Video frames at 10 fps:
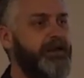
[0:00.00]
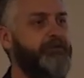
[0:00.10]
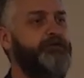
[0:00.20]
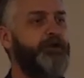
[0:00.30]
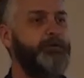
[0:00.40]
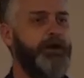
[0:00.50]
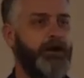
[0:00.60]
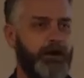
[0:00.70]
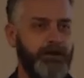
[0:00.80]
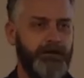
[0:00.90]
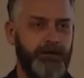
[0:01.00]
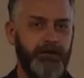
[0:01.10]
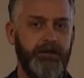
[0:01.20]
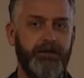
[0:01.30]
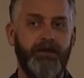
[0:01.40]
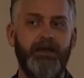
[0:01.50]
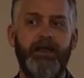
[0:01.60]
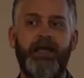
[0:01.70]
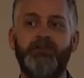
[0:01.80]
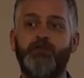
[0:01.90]
if you're married
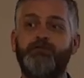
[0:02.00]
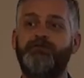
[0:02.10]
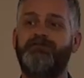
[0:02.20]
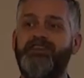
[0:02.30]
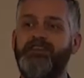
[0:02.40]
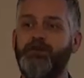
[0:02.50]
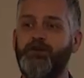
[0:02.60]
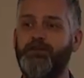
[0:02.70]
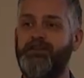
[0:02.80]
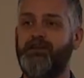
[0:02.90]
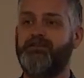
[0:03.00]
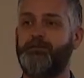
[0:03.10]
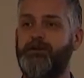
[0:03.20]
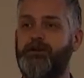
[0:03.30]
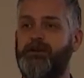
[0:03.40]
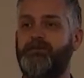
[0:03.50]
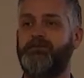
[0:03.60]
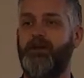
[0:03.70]
and you feel the experience